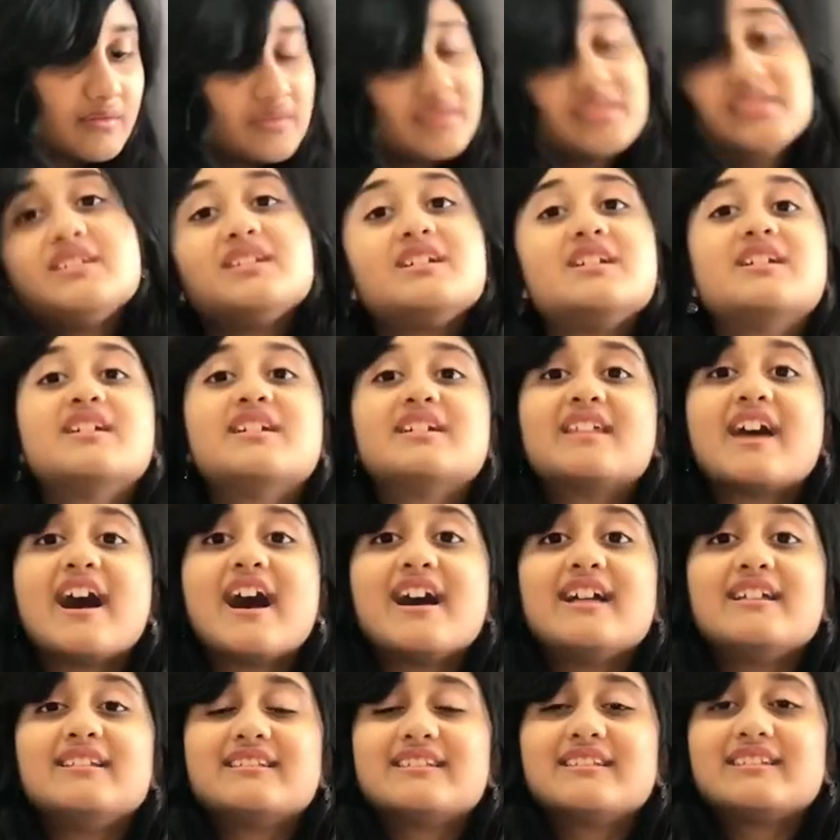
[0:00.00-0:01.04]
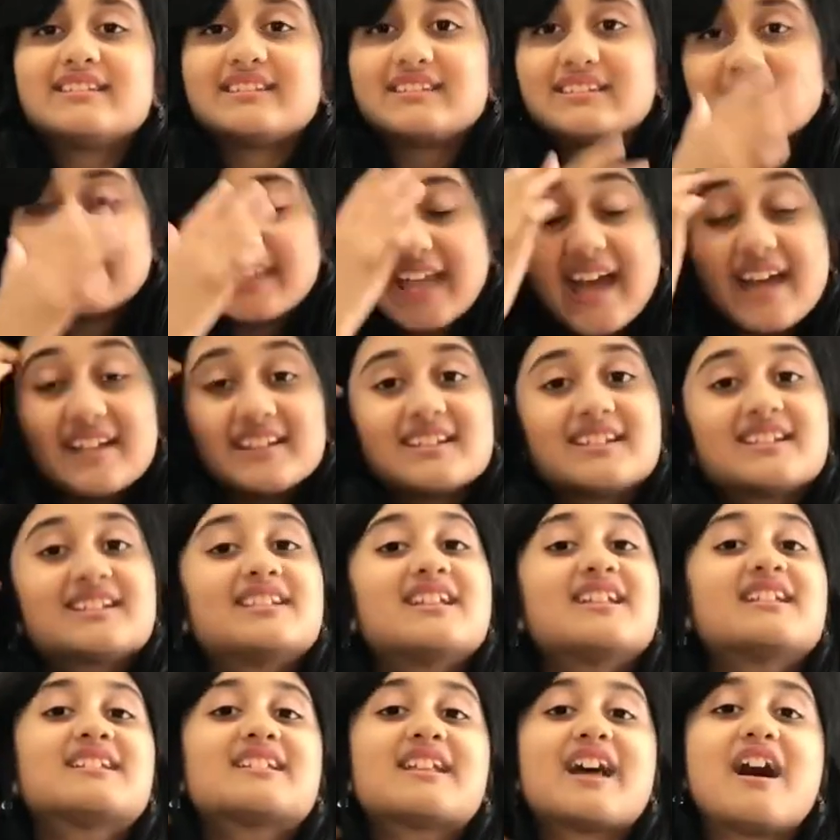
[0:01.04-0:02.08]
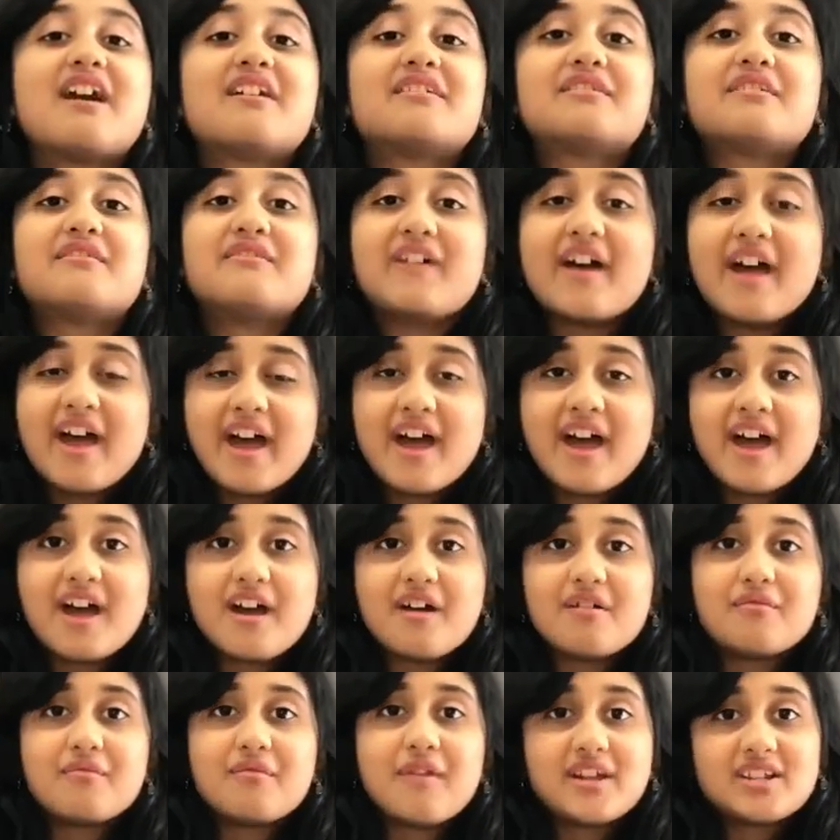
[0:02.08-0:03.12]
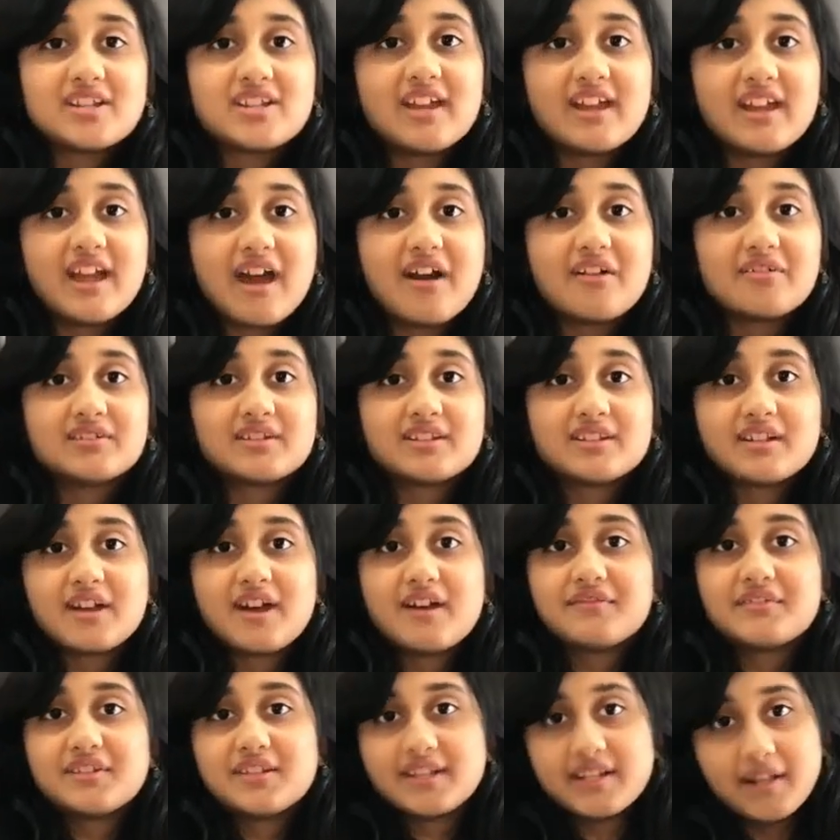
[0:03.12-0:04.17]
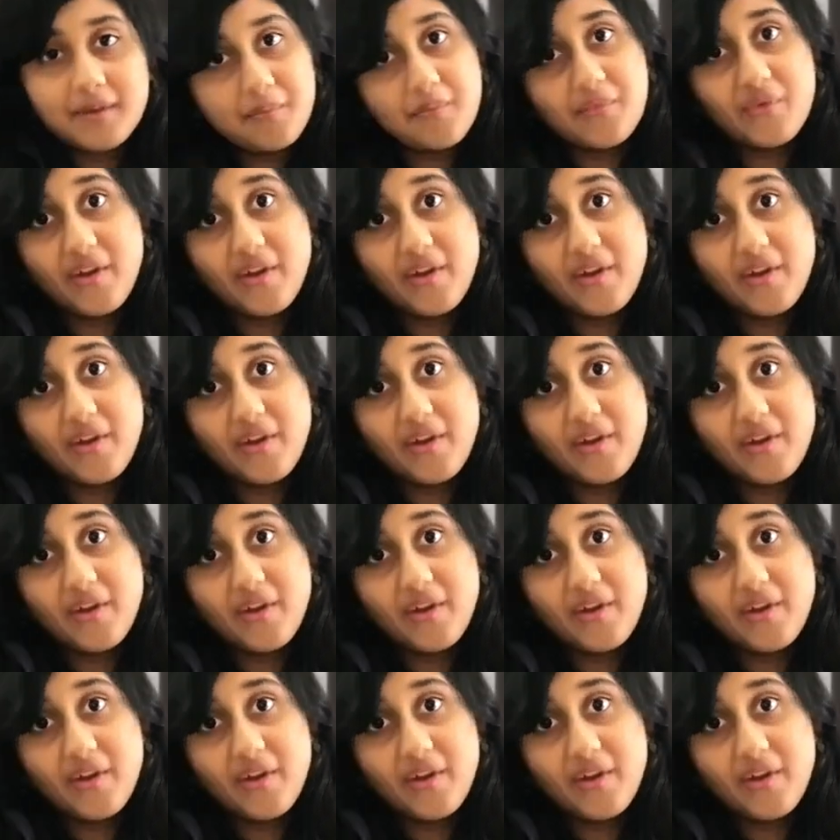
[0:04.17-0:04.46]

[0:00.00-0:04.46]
Do you hear that? That's the sound of air rushing out of somewhere.